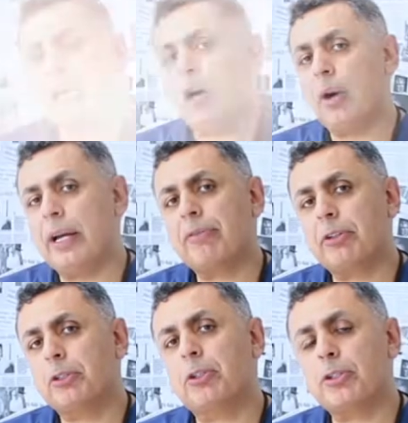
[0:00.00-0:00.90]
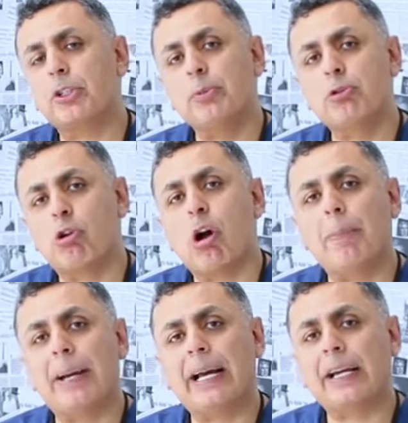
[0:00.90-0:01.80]
However, there are some
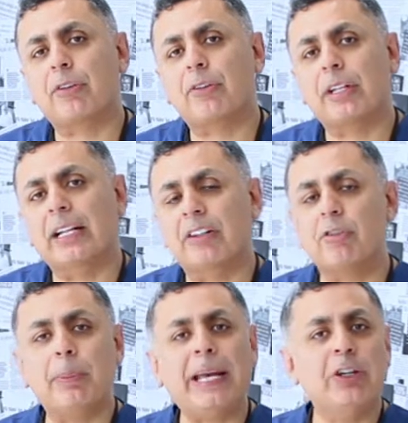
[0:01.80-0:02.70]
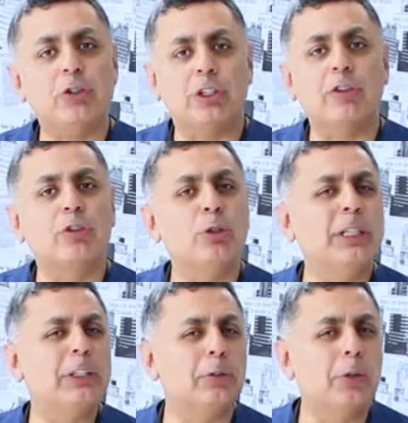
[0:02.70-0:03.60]
drawbacks that as patients you
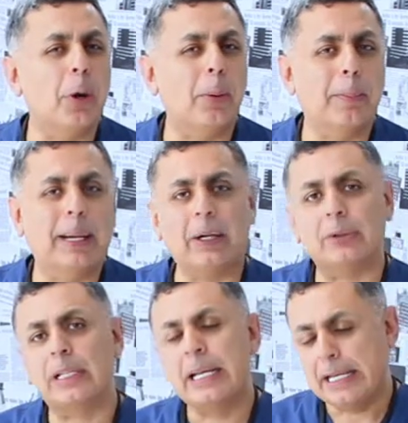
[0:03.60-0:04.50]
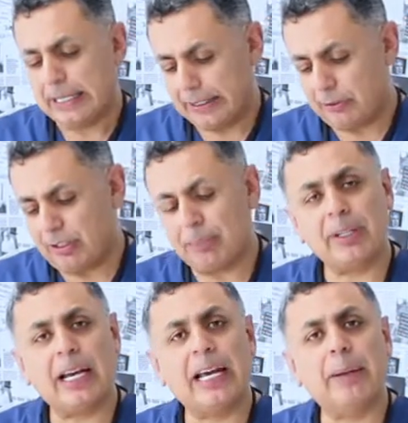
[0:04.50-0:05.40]
need to know about, and
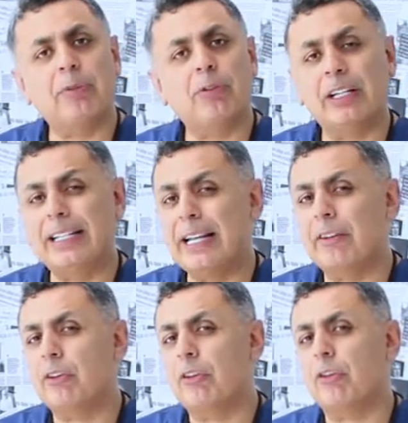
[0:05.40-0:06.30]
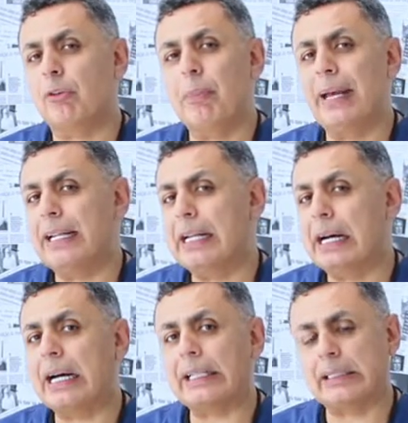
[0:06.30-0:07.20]
sometimes the dentist may
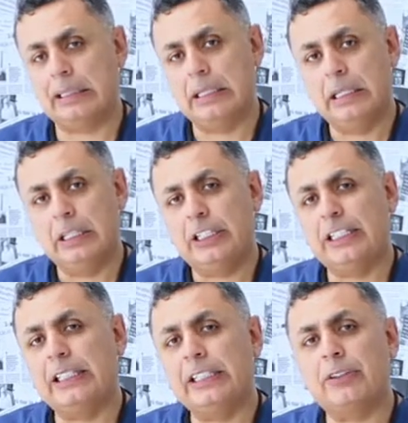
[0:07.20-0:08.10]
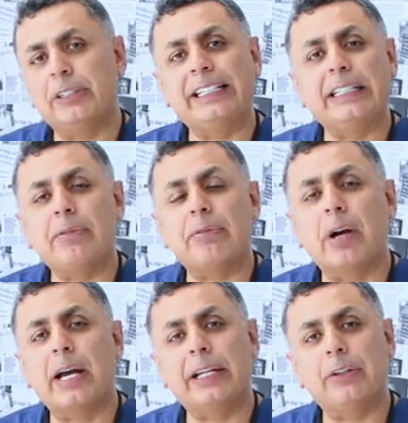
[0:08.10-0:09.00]
not clearly
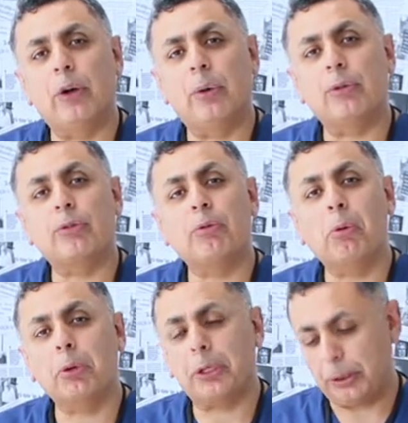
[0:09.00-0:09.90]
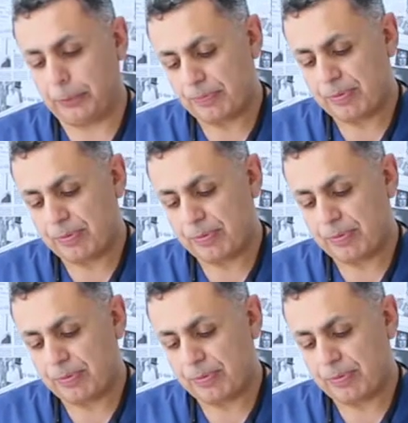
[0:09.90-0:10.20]
define those for you.